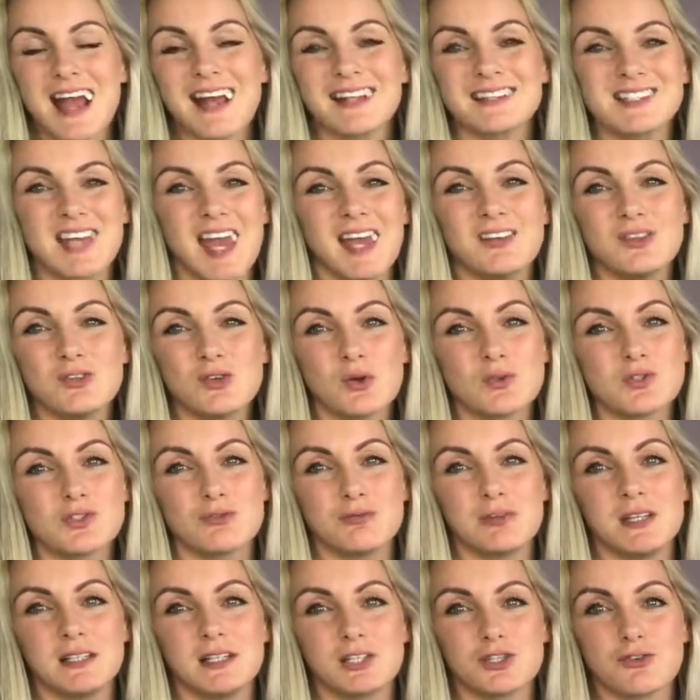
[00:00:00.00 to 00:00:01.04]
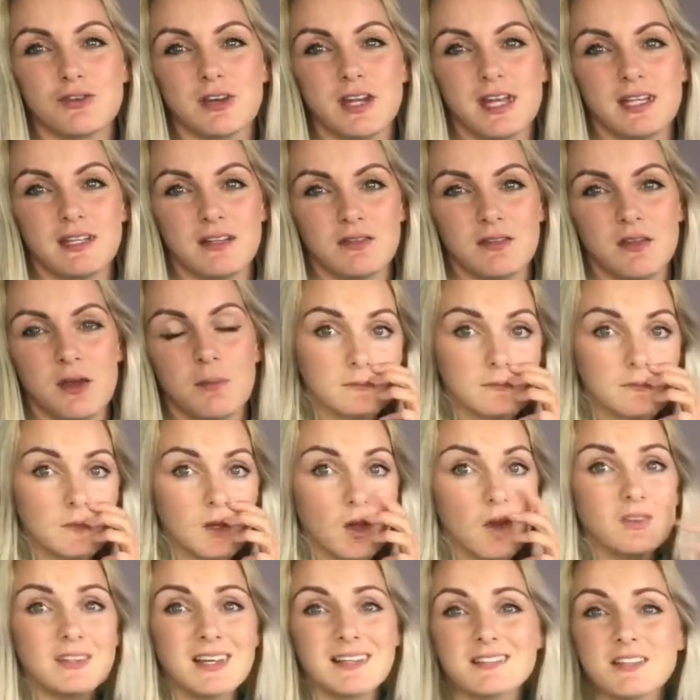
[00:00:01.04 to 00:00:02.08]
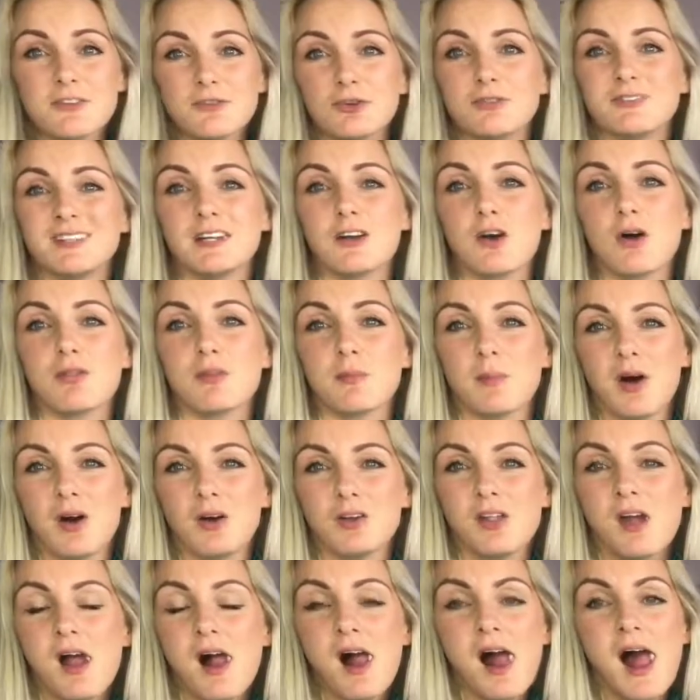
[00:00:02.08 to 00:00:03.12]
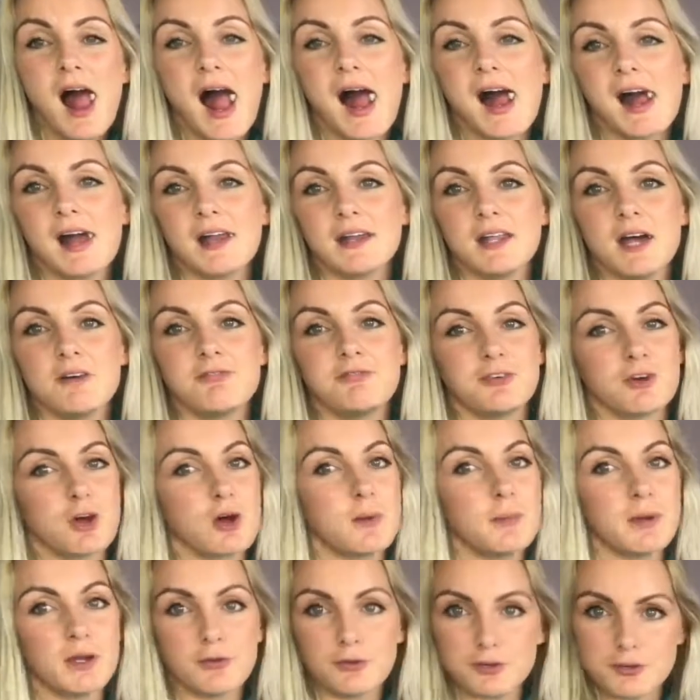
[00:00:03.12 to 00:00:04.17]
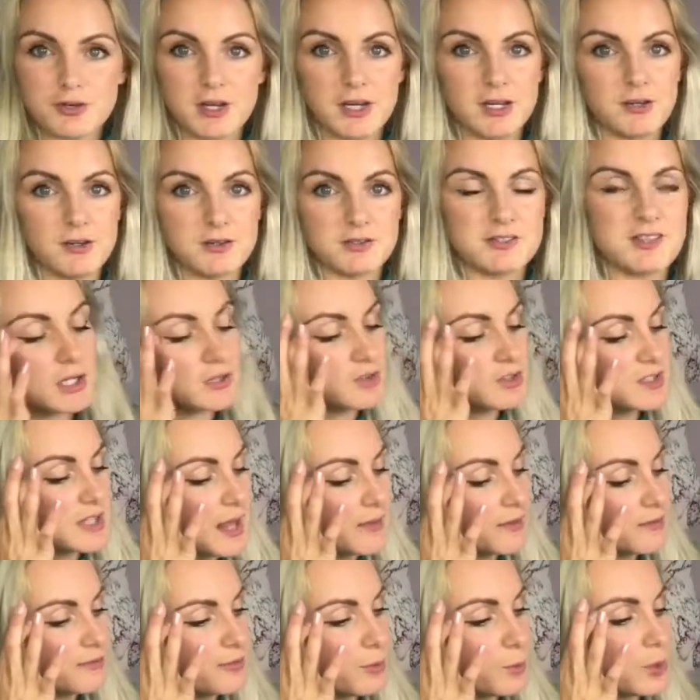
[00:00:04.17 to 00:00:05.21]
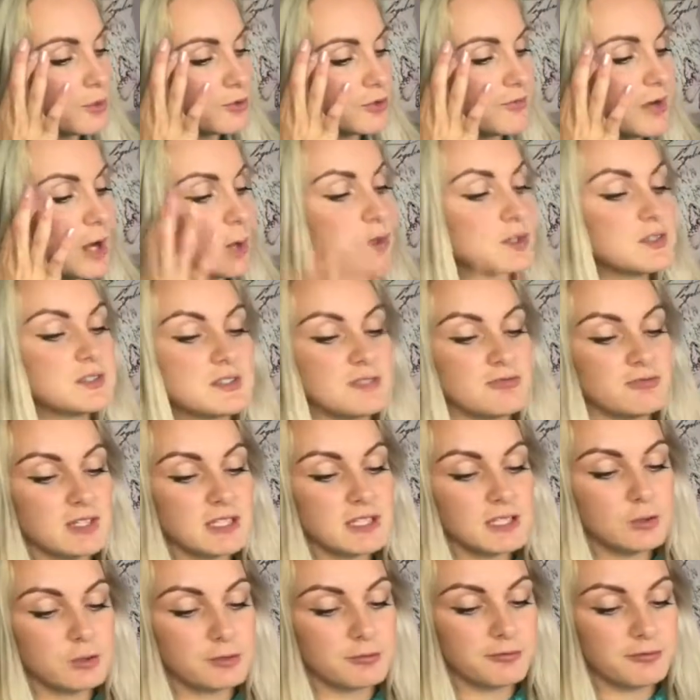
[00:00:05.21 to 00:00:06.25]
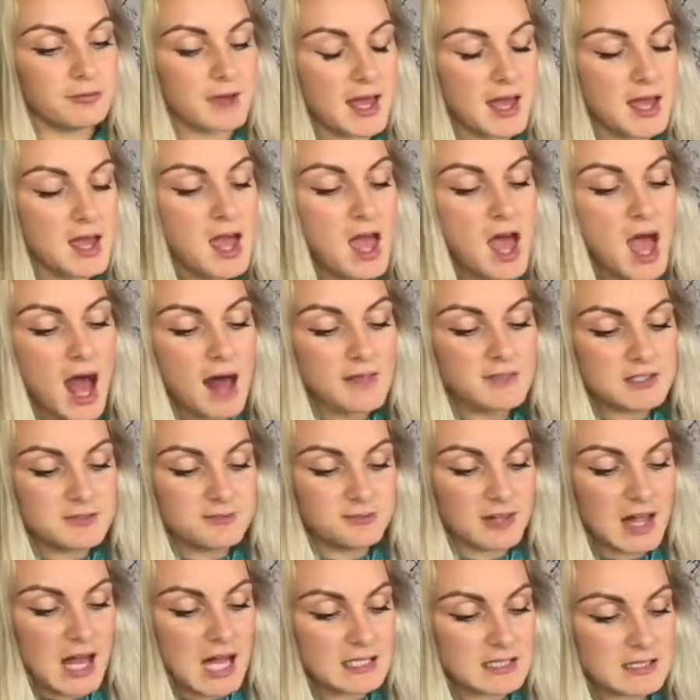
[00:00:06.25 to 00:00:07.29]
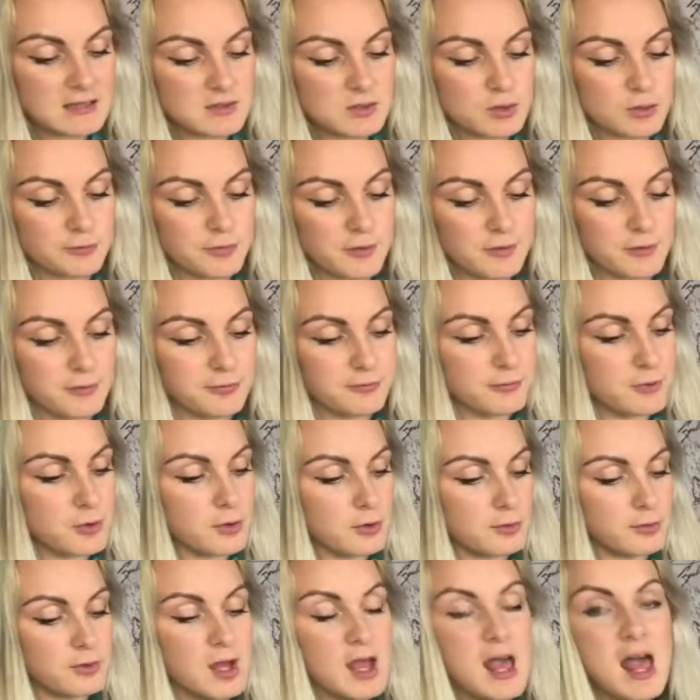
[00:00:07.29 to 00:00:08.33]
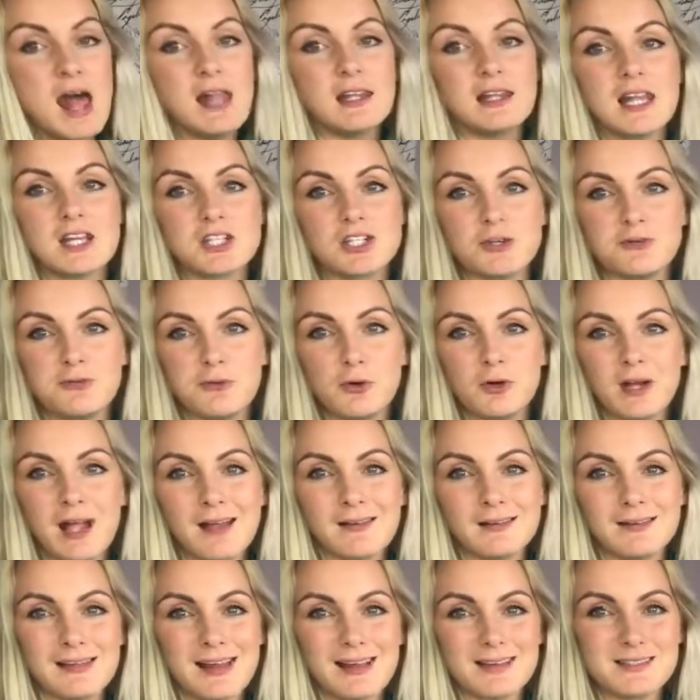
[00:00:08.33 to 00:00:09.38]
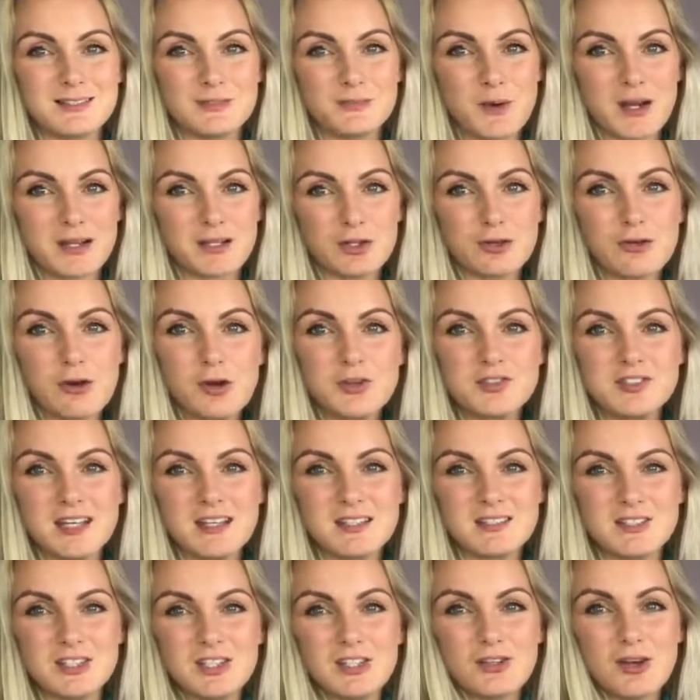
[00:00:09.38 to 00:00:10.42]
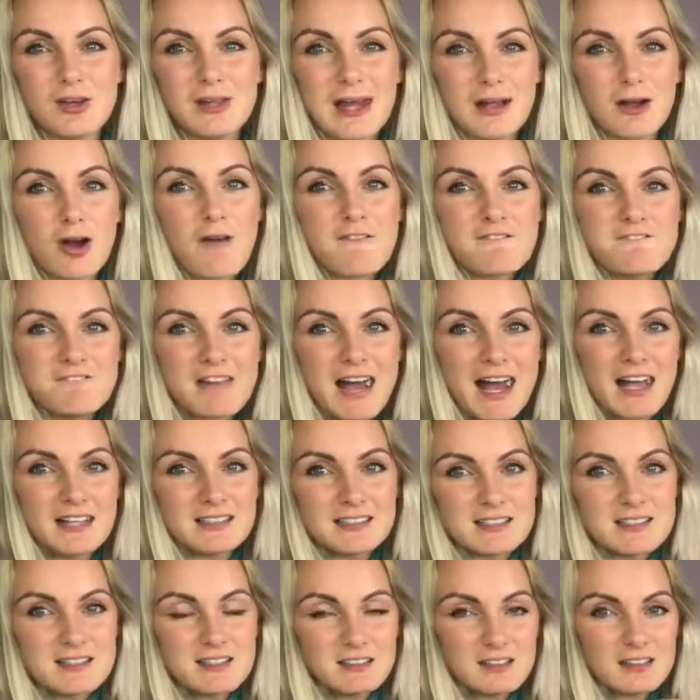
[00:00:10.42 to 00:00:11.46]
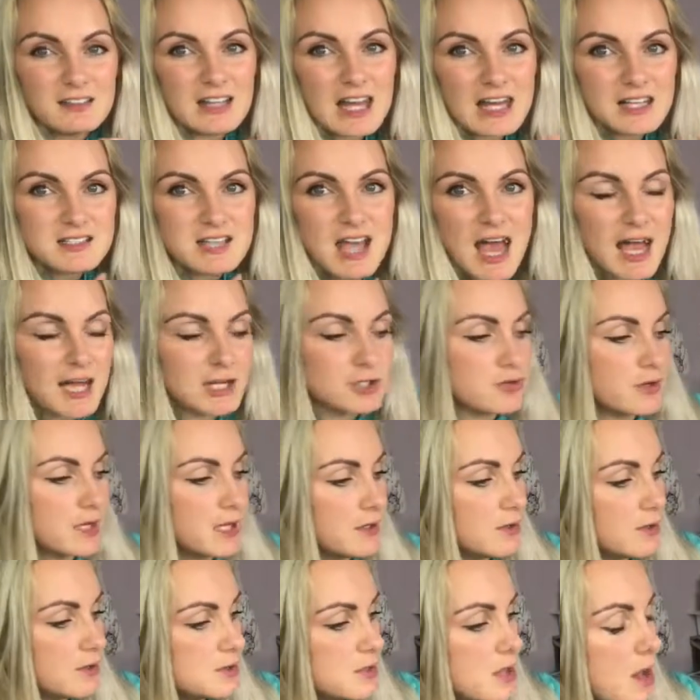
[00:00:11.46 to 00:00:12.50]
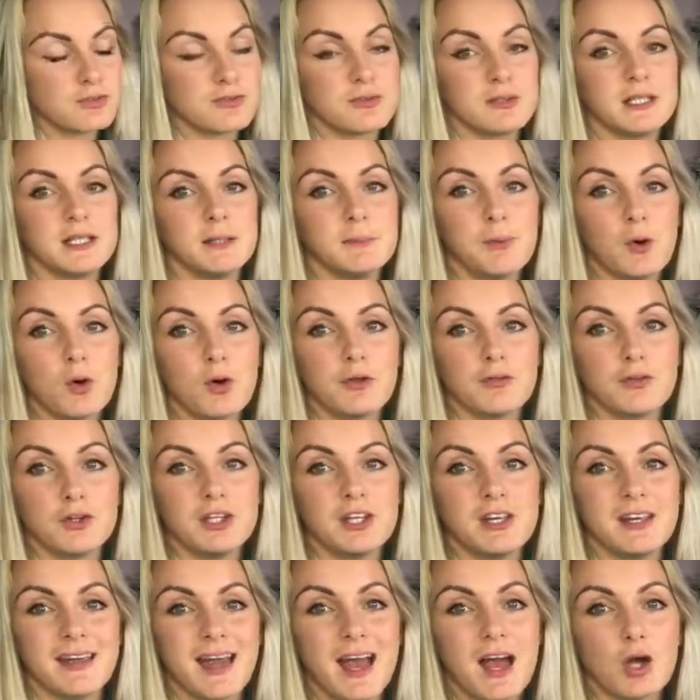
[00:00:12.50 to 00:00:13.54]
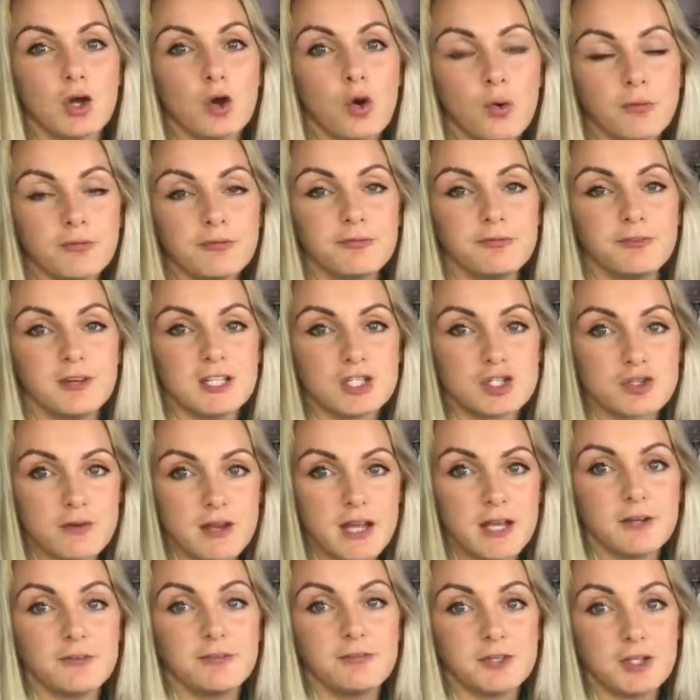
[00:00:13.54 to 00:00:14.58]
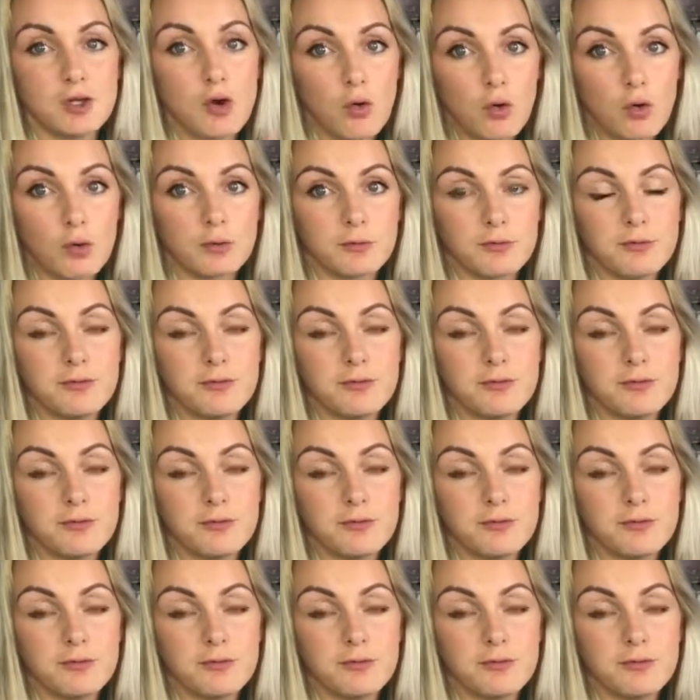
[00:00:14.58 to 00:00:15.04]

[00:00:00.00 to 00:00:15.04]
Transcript: I tend not to really train in them unless I've already got them on and I've forgot my other trainers. I just like them for wandering around because they're really comfy, and this Flyknit stuff on the front lets your foot kind of like spread across it, so you're not like confined into little like tight trainers. It's really important that you get a comfy trainer for your own